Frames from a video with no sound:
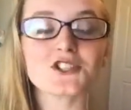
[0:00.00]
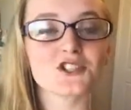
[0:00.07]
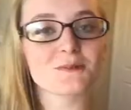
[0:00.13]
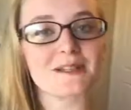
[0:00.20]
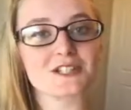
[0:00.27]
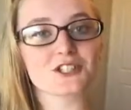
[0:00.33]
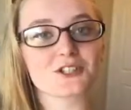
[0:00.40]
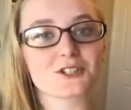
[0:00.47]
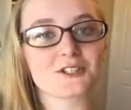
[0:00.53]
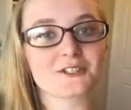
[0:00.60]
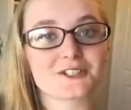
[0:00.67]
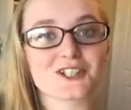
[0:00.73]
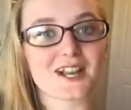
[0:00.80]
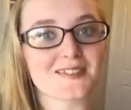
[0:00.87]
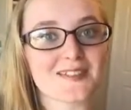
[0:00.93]
So make sure to
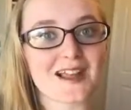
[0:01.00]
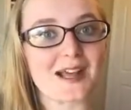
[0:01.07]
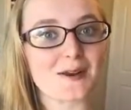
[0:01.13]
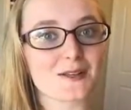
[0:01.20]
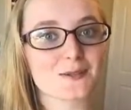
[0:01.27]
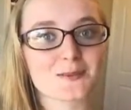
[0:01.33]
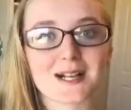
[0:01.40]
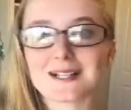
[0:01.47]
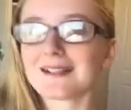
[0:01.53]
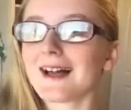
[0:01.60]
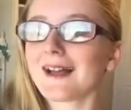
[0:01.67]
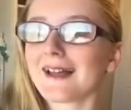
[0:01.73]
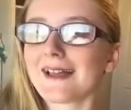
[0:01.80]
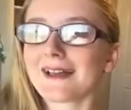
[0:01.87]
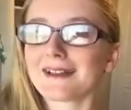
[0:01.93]
check that out as well.
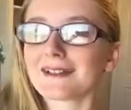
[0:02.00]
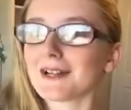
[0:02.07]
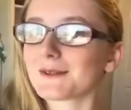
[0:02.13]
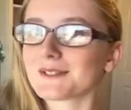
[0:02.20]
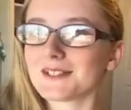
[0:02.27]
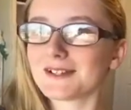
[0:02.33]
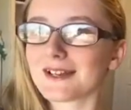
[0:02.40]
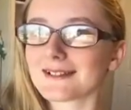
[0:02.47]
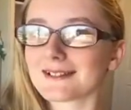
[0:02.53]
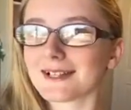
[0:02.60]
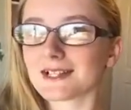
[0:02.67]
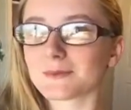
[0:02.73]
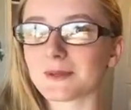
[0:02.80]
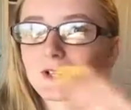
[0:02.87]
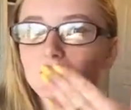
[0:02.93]
And I will see you guys
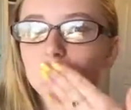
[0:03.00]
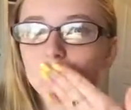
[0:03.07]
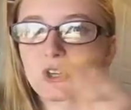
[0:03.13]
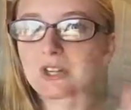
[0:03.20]
next week.